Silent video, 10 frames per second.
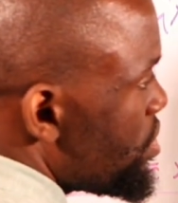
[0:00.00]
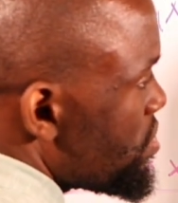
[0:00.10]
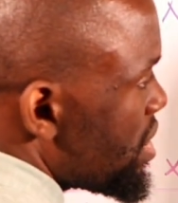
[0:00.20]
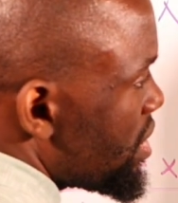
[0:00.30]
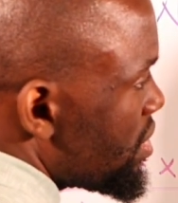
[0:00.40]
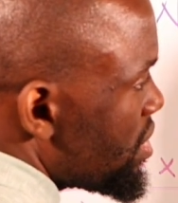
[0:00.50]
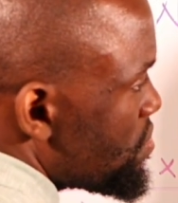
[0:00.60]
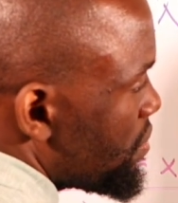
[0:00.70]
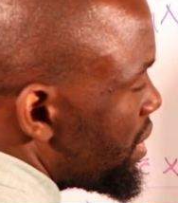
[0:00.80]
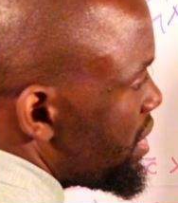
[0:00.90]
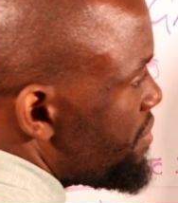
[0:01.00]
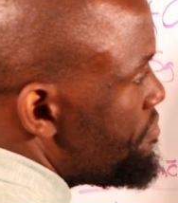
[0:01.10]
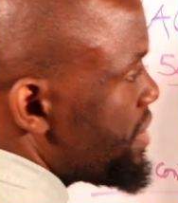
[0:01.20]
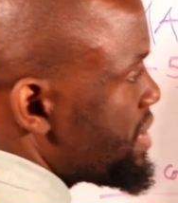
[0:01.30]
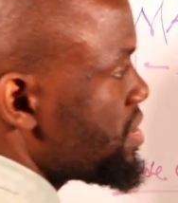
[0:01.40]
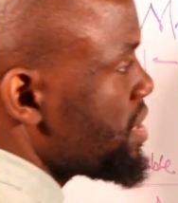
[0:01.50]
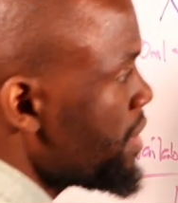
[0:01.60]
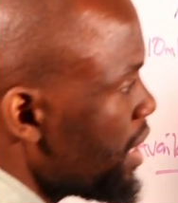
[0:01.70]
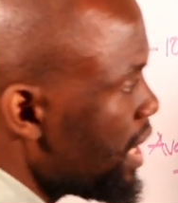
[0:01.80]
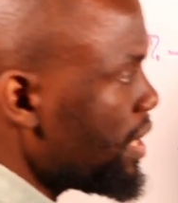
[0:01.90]
using this one, the first
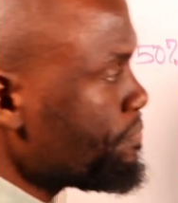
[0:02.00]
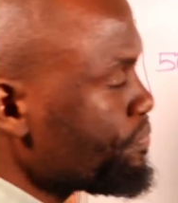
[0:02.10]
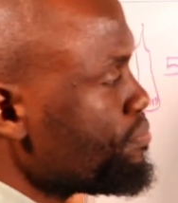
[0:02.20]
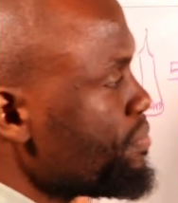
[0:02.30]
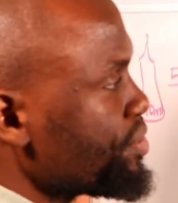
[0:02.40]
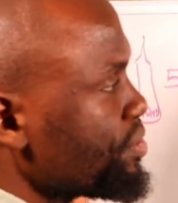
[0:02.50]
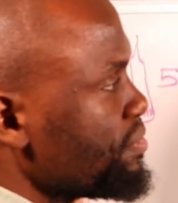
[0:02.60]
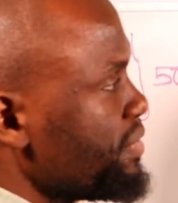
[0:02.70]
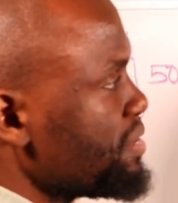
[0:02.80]
um, method of